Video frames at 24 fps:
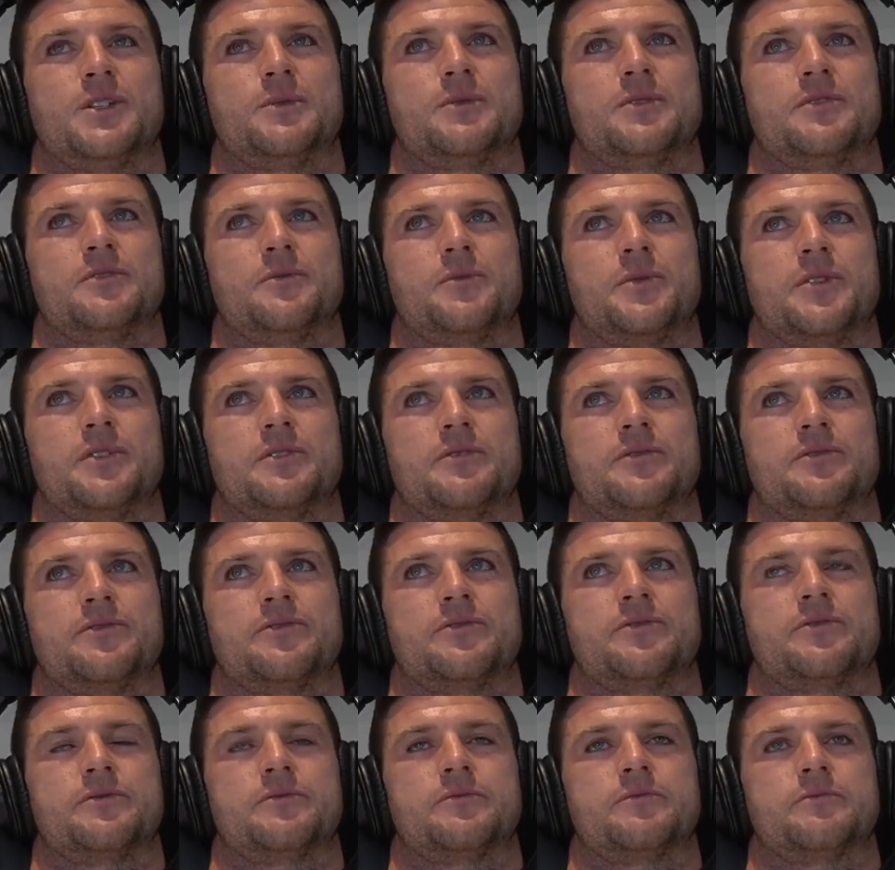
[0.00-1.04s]
me of a bit of
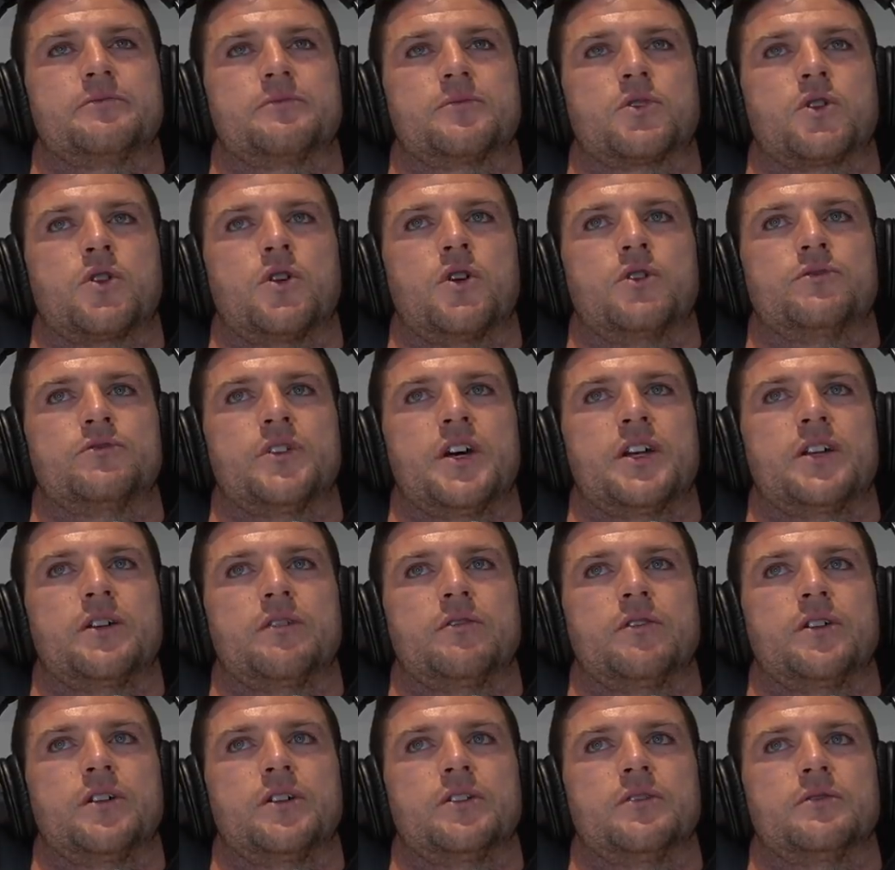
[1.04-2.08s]
Conrad
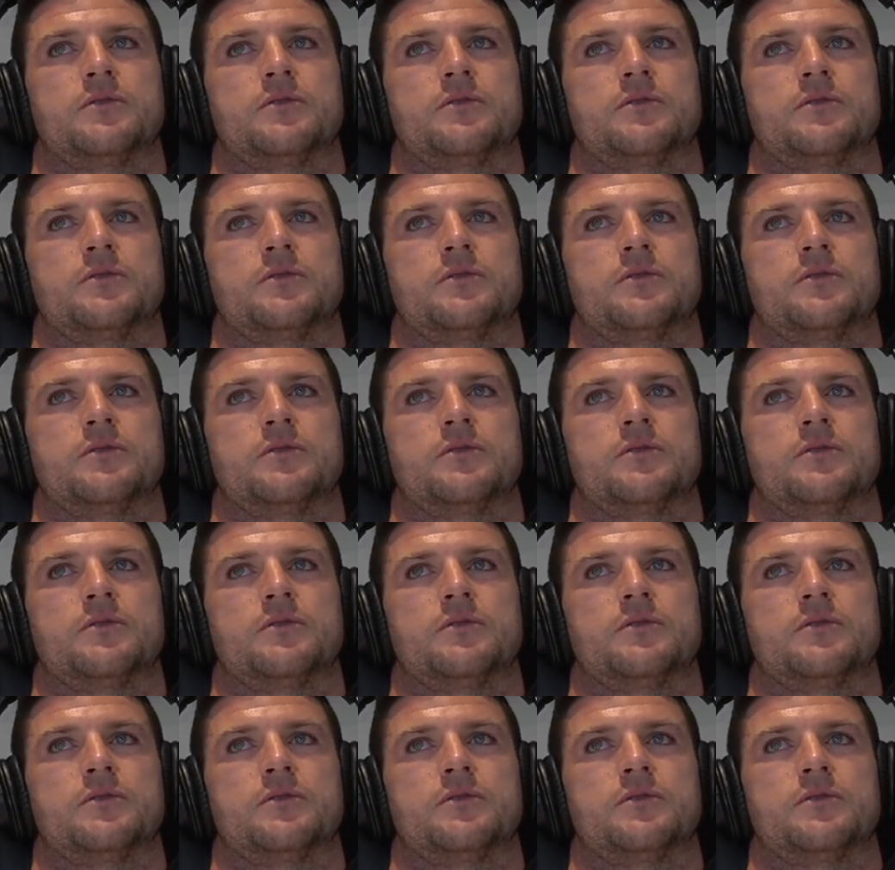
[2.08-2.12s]
Harrell.